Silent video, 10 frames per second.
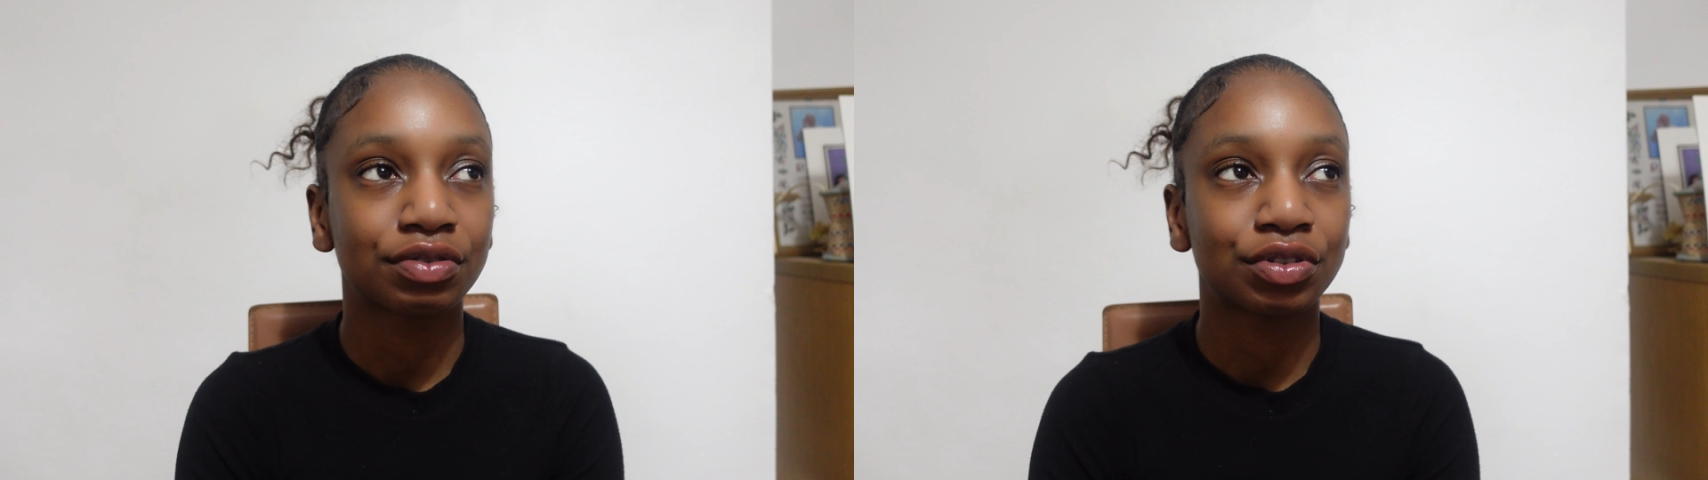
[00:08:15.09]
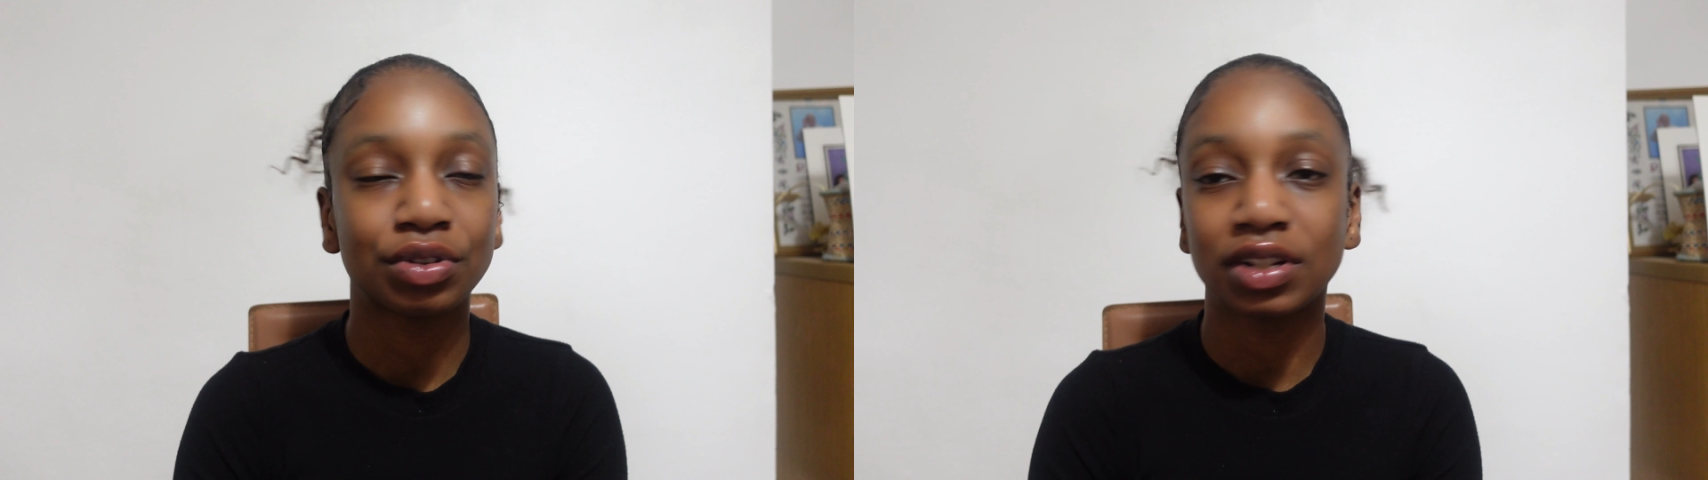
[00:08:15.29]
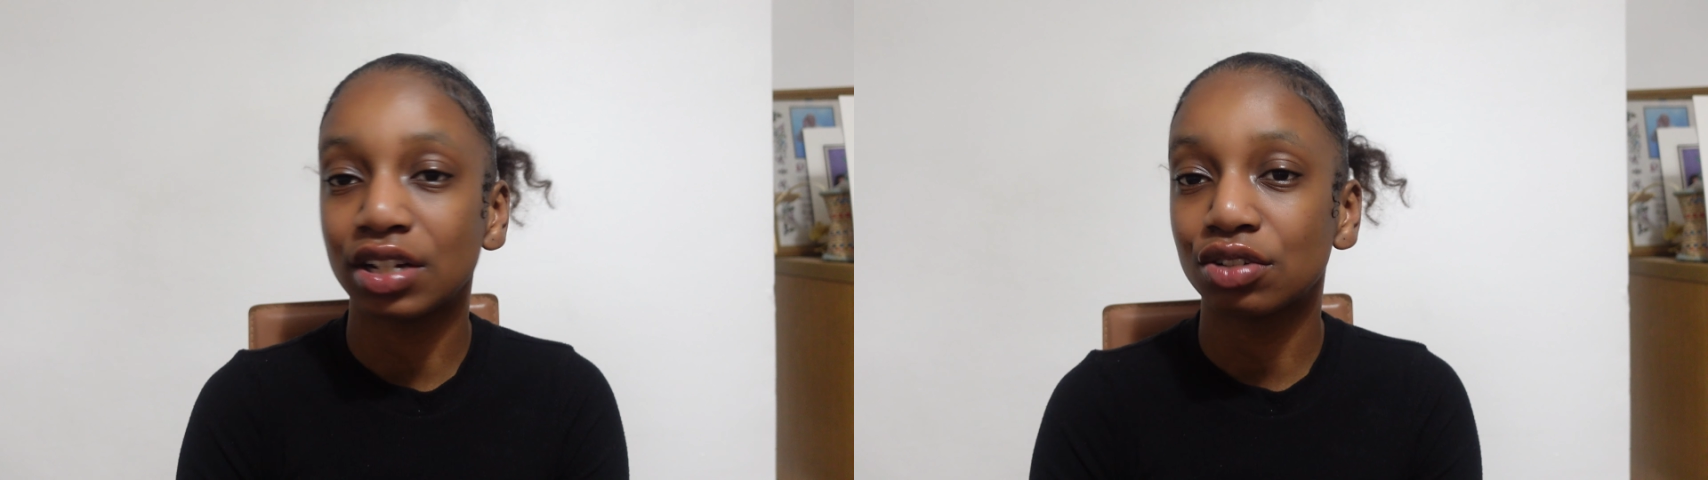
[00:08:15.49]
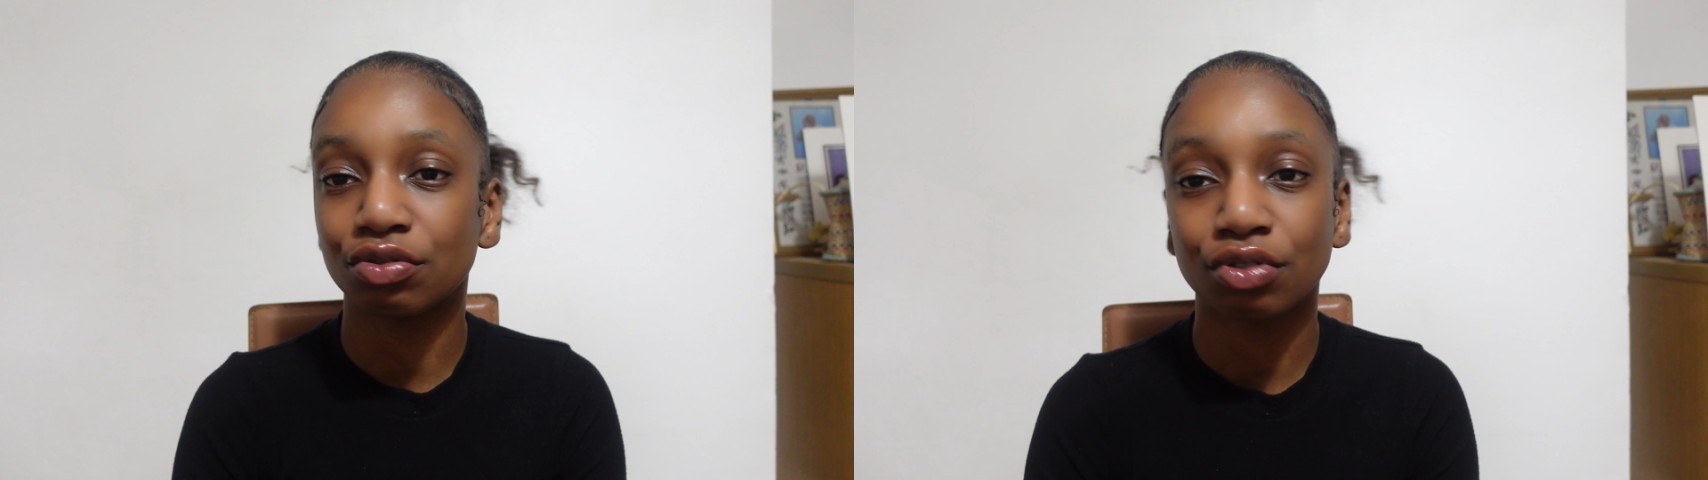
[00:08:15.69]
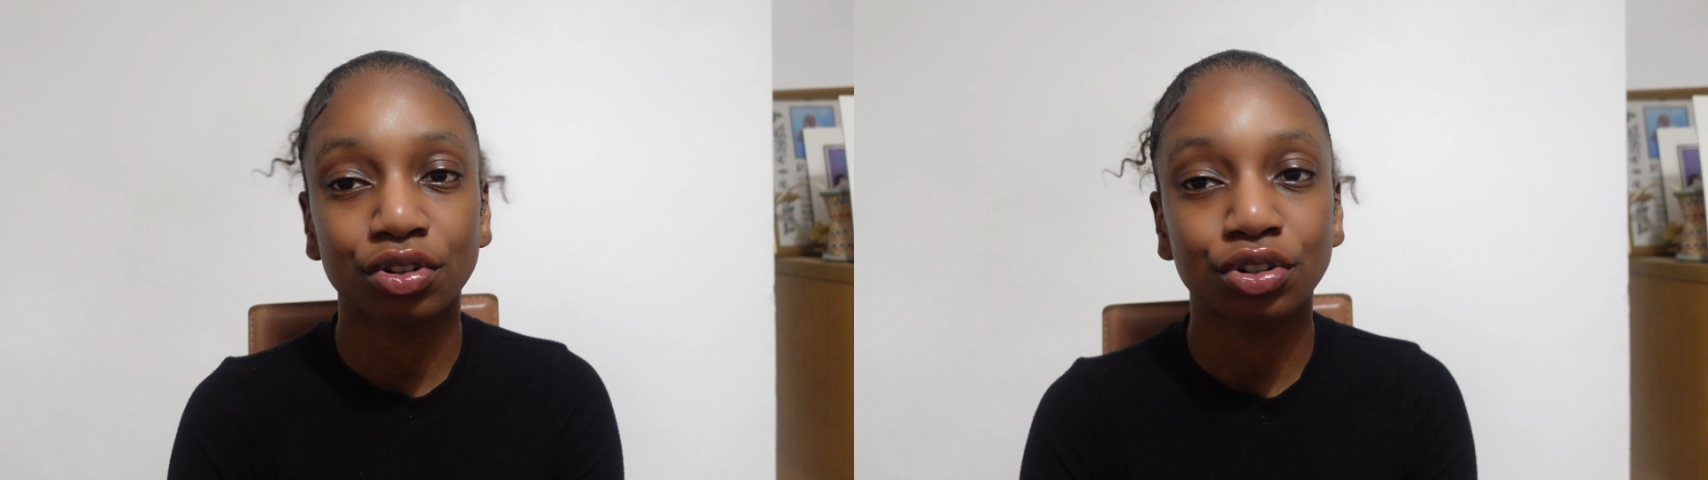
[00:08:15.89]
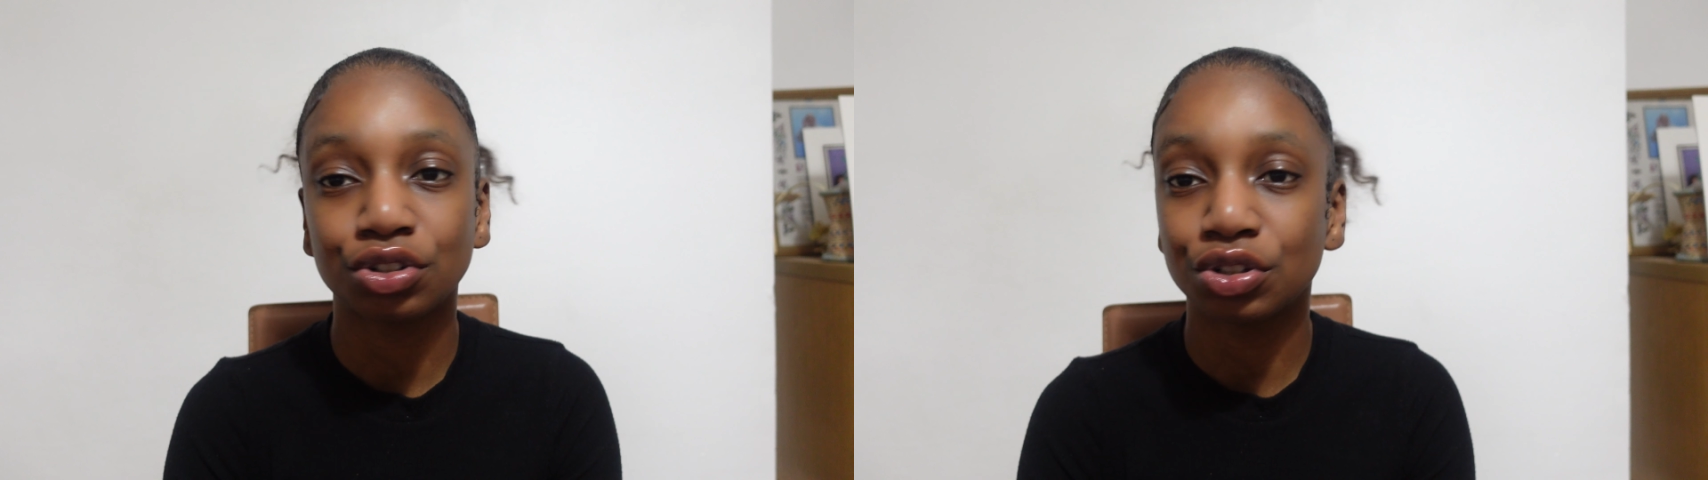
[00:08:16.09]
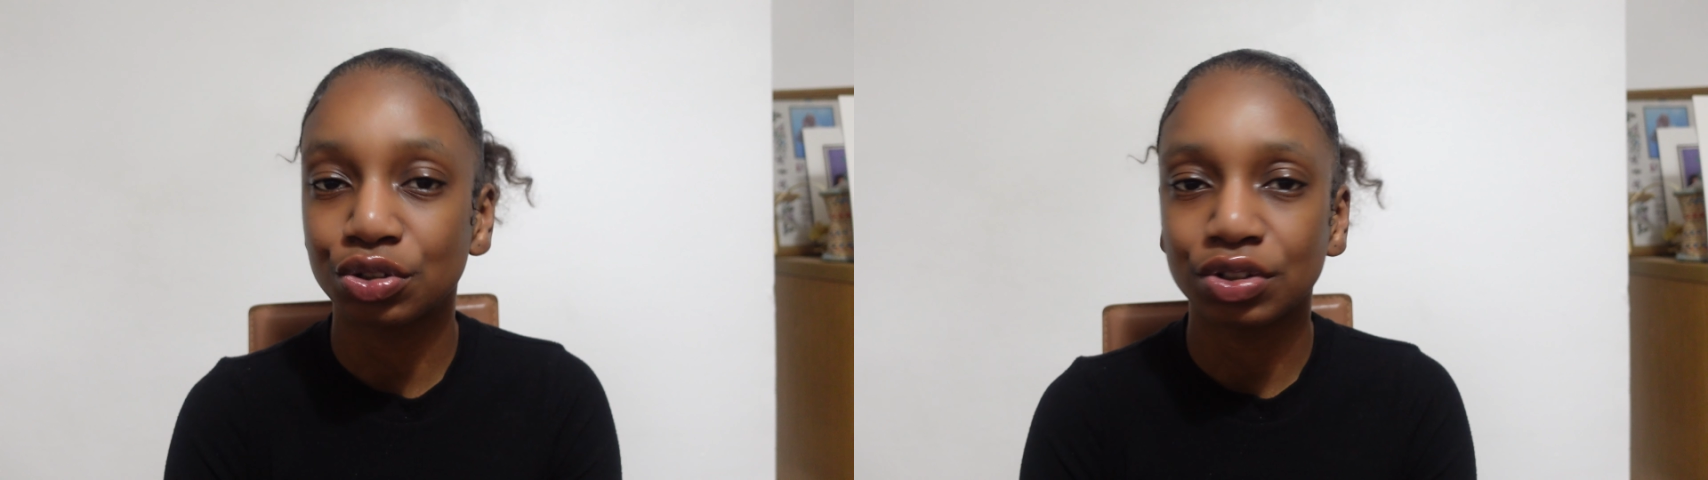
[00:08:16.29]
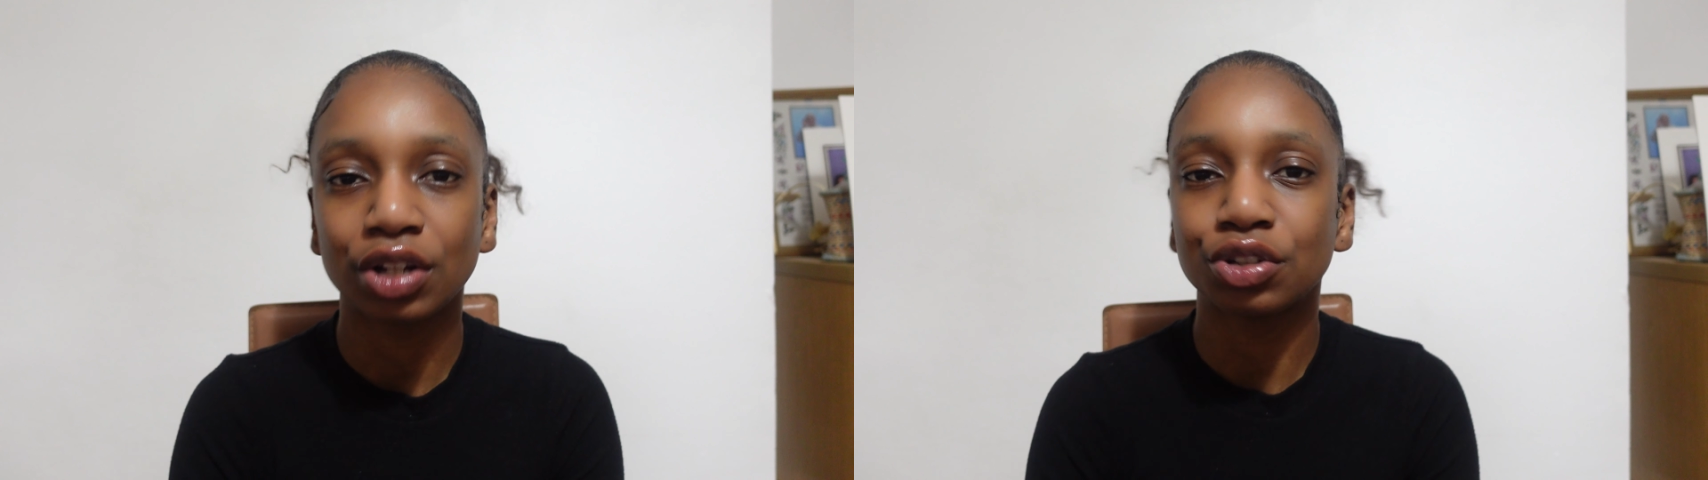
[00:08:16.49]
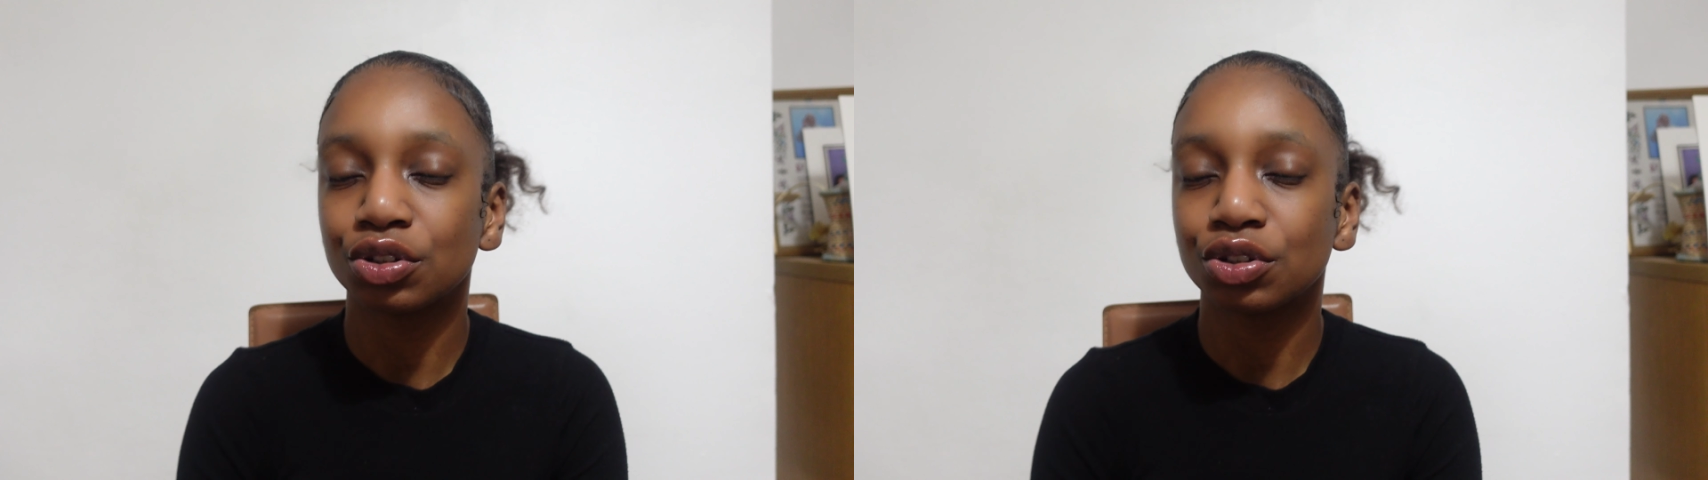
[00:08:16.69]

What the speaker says: you later on, you do that.